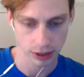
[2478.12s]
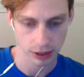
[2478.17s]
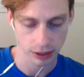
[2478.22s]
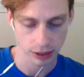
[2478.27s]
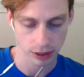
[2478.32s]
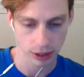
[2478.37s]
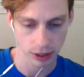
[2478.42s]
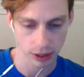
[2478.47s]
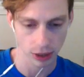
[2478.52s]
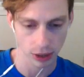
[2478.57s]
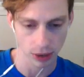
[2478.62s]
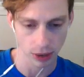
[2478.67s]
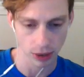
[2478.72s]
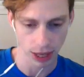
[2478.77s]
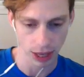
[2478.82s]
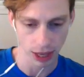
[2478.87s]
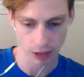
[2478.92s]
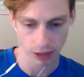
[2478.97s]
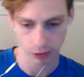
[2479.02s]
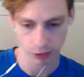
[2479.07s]
you know,
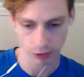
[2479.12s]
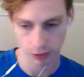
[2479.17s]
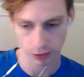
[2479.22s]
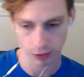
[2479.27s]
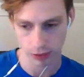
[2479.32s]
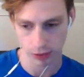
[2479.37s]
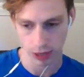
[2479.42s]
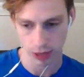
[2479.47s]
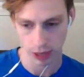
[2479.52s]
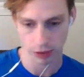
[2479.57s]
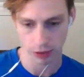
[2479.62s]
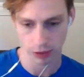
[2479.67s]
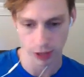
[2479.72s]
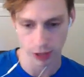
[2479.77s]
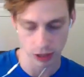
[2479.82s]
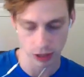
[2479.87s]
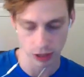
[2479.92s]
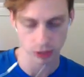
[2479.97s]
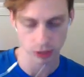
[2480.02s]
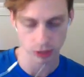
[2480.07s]
if if
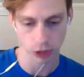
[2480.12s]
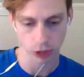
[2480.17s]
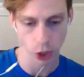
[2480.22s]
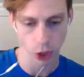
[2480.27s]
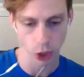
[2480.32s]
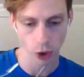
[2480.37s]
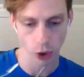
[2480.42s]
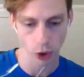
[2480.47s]
there's low